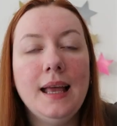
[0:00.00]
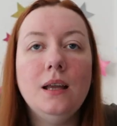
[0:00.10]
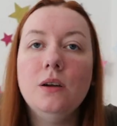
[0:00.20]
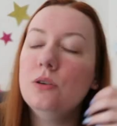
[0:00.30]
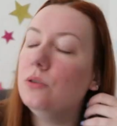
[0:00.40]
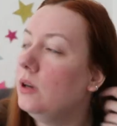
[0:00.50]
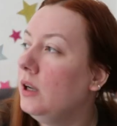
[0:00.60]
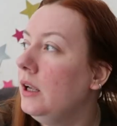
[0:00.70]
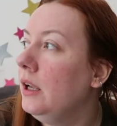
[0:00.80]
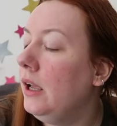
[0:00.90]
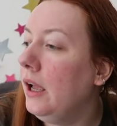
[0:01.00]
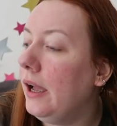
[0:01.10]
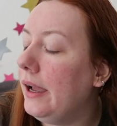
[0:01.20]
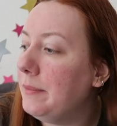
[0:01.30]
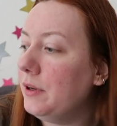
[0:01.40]
Hello.
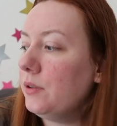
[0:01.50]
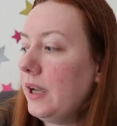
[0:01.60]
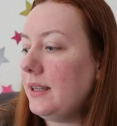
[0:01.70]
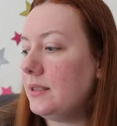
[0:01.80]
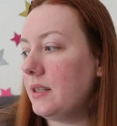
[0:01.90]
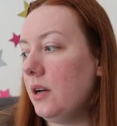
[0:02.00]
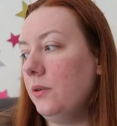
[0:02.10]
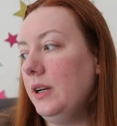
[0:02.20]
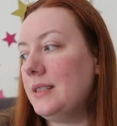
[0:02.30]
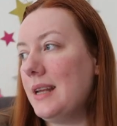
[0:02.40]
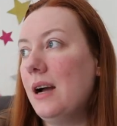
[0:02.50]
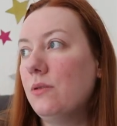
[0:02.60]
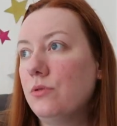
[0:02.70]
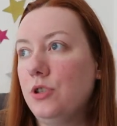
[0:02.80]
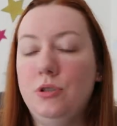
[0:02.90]
Okay, so it's
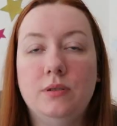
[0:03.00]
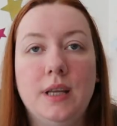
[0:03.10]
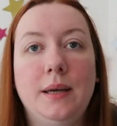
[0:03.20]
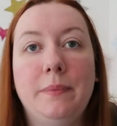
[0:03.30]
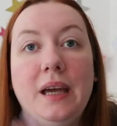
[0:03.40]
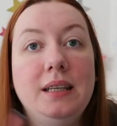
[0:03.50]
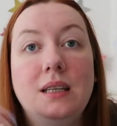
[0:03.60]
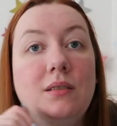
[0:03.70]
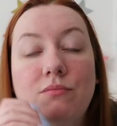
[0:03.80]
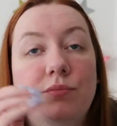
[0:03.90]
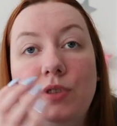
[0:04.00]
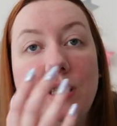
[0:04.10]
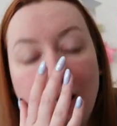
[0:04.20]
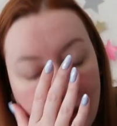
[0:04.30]
now Tuesday. I didn't read